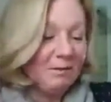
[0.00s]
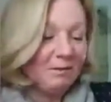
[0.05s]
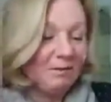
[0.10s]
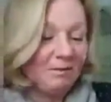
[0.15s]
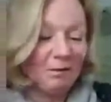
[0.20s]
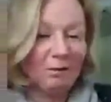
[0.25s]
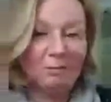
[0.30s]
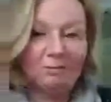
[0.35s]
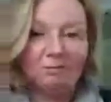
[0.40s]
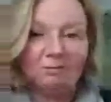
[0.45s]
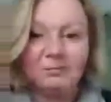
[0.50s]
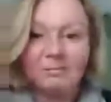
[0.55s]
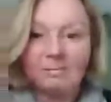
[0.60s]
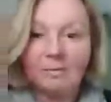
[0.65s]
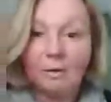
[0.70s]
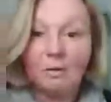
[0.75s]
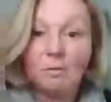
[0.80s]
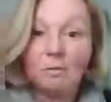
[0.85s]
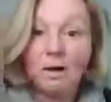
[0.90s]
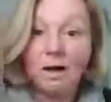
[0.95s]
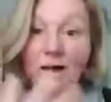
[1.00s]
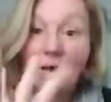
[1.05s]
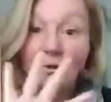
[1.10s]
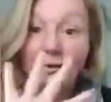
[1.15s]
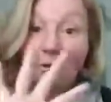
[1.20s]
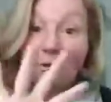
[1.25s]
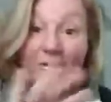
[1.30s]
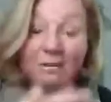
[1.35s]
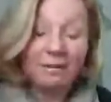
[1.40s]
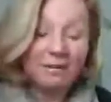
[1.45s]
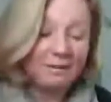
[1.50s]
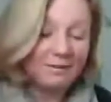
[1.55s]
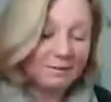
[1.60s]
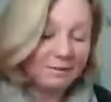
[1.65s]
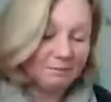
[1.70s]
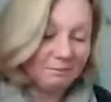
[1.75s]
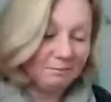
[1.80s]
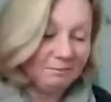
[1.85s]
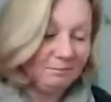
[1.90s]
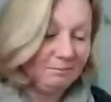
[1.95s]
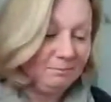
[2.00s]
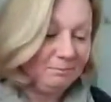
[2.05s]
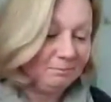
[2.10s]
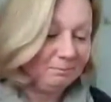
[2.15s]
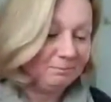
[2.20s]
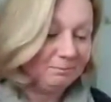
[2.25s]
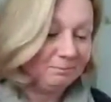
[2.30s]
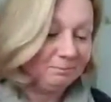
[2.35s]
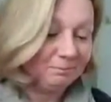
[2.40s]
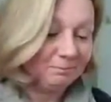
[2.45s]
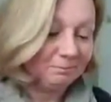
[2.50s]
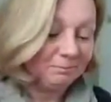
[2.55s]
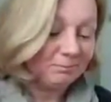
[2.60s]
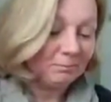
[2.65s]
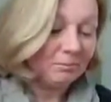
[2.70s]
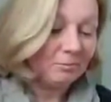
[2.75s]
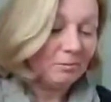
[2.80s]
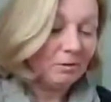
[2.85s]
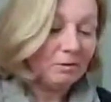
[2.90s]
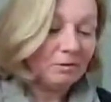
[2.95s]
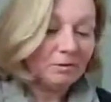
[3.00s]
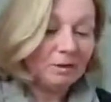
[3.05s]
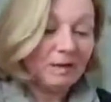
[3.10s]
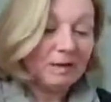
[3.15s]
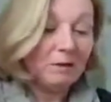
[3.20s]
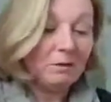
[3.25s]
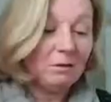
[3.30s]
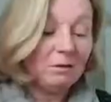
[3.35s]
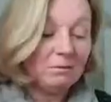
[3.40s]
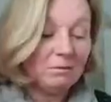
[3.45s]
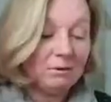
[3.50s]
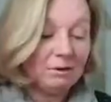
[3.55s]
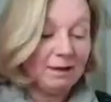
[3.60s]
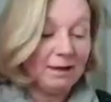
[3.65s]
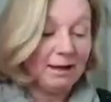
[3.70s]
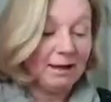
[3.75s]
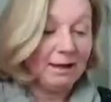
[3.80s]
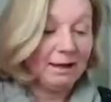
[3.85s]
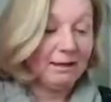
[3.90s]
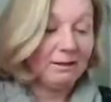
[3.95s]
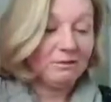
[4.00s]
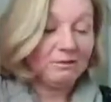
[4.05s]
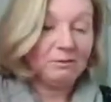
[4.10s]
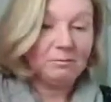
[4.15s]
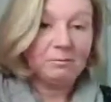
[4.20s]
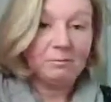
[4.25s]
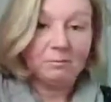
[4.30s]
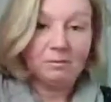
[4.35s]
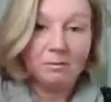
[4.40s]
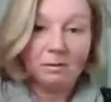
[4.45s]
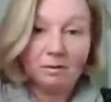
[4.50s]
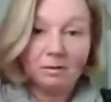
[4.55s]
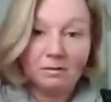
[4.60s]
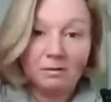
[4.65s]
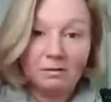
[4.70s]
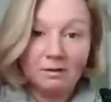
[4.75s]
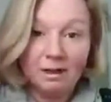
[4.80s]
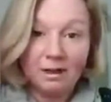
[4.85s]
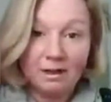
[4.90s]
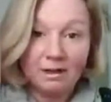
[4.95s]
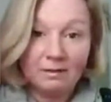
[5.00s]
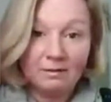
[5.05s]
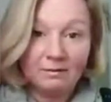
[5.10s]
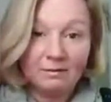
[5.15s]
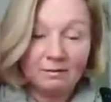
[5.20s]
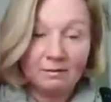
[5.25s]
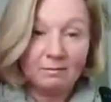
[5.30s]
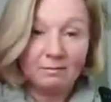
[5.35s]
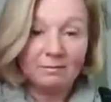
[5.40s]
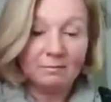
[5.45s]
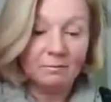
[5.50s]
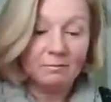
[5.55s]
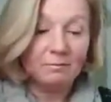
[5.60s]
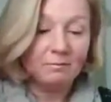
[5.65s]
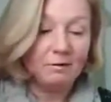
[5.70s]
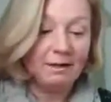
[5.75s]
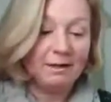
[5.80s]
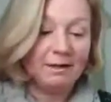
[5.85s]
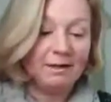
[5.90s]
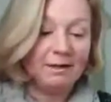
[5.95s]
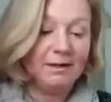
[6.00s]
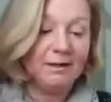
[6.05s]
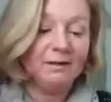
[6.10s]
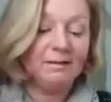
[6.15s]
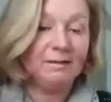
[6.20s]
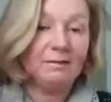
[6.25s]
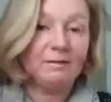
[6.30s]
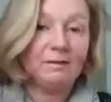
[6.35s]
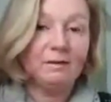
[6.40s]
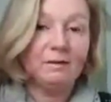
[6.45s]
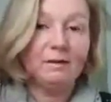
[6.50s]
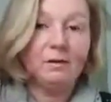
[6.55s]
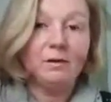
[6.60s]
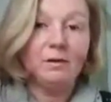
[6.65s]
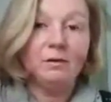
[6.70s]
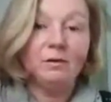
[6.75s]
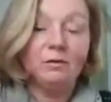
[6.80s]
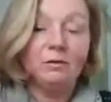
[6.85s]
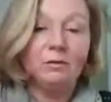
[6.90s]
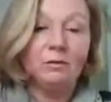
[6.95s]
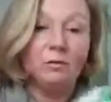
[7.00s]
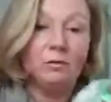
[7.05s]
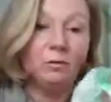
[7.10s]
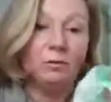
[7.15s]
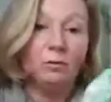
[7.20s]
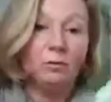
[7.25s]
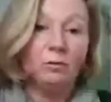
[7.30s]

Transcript: Yeah. So, oh, hi Rosalind. So now I'm going to add today's flying geese to